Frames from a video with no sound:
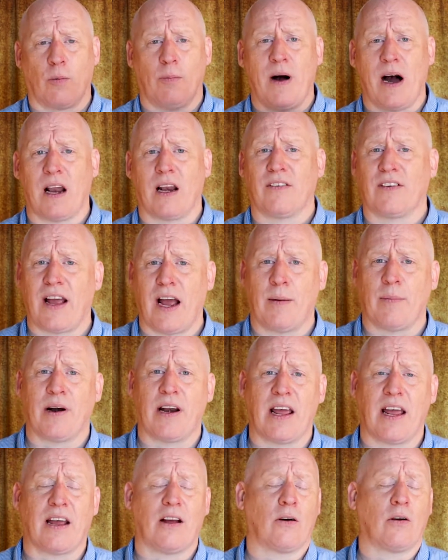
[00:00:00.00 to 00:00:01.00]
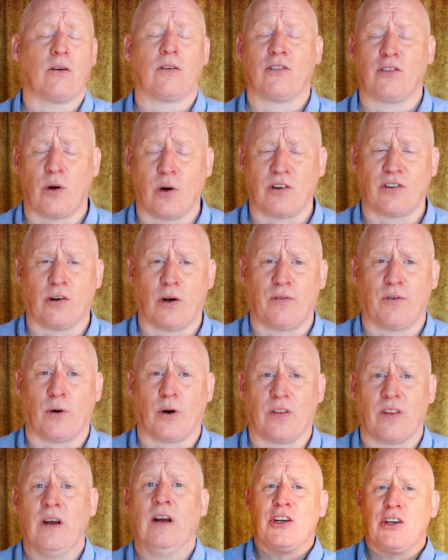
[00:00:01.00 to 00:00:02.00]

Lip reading: bottle of Cabernet or so on and so forth.